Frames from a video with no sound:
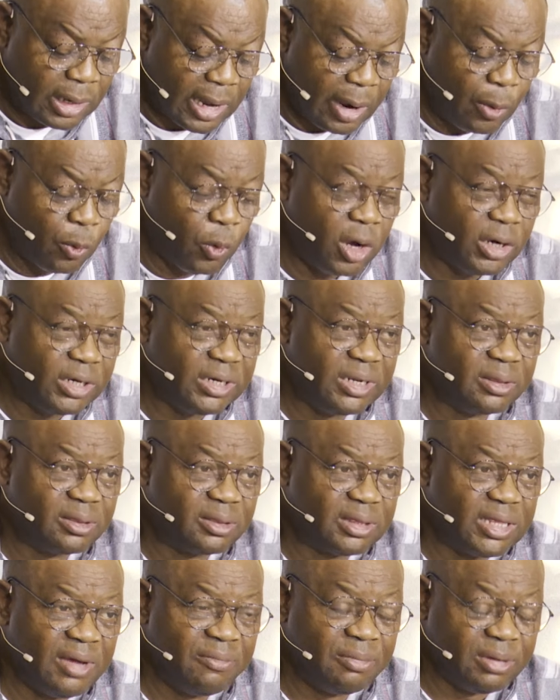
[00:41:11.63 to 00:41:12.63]
And what is
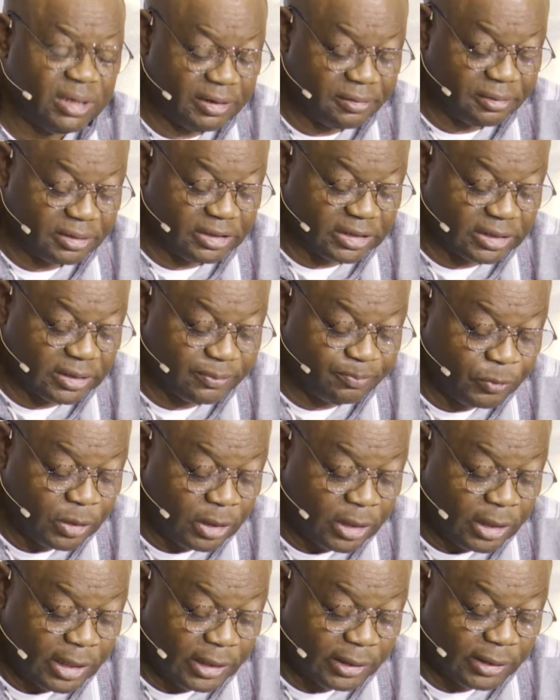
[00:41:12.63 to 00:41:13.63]
self-guilt?
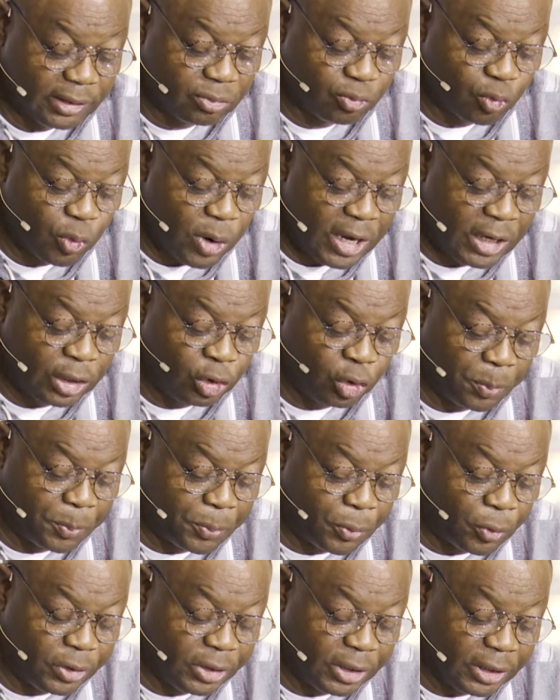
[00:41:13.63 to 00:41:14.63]
It is when you
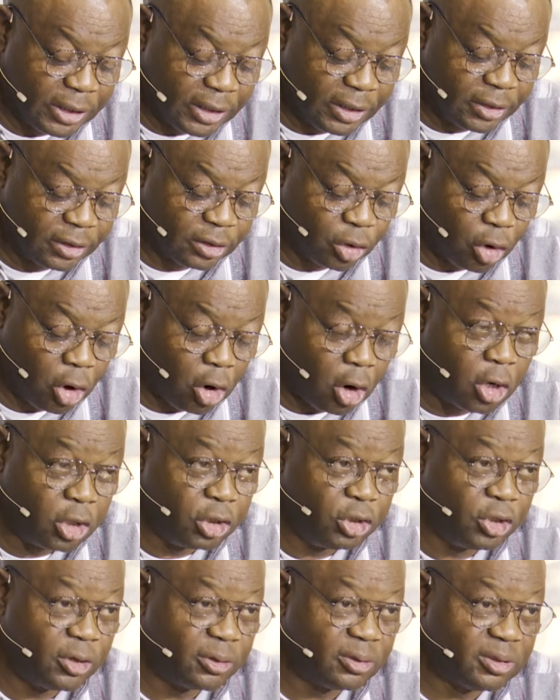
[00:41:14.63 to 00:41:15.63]
put the guilt
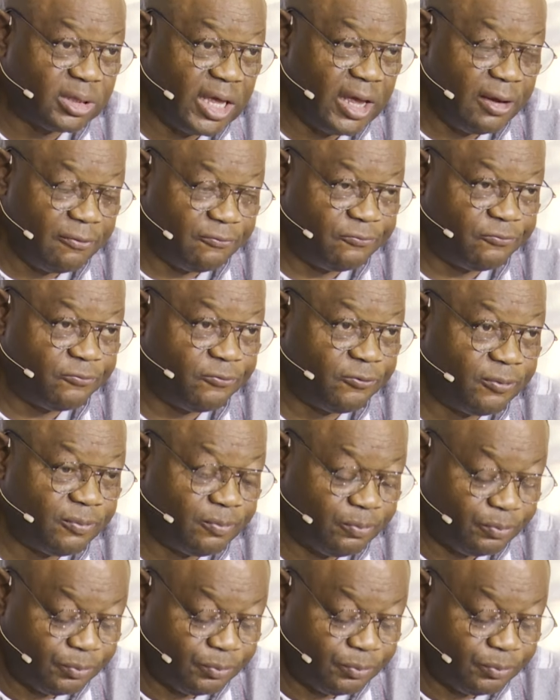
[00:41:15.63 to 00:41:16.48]
on yourself.